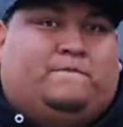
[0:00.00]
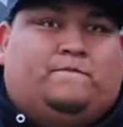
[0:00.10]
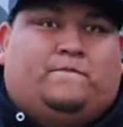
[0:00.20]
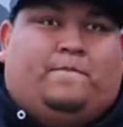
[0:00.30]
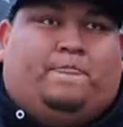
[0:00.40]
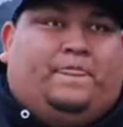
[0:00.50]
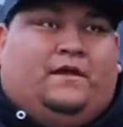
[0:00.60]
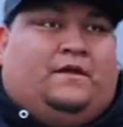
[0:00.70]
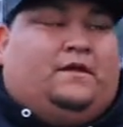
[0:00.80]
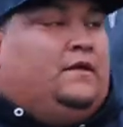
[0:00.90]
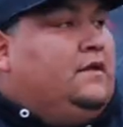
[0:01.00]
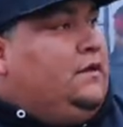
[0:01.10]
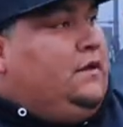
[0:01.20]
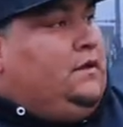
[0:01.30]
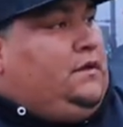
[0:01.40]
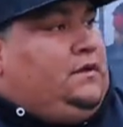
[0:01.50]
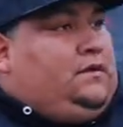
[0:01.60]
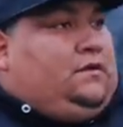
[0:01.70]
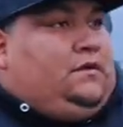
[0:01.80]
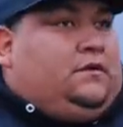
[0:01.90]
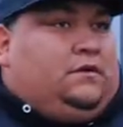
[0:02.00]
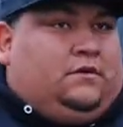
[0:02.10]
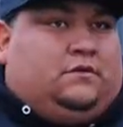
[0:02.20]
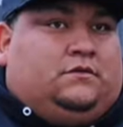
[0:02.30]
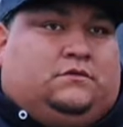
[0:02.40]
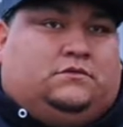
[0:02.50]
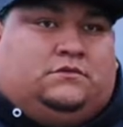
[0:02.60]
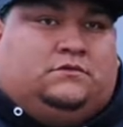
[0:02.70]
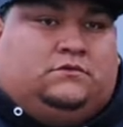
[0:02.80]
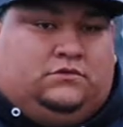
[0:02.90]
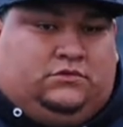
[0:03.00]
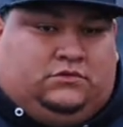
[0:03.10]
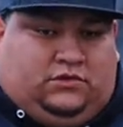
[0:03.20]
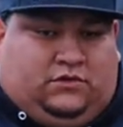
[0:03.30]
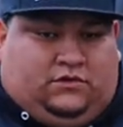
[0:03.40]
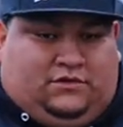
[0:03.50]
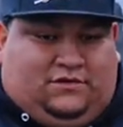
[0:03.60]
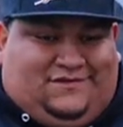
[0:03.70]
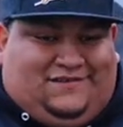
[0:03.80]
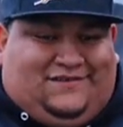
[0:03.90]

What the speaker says: The person shown says nothing.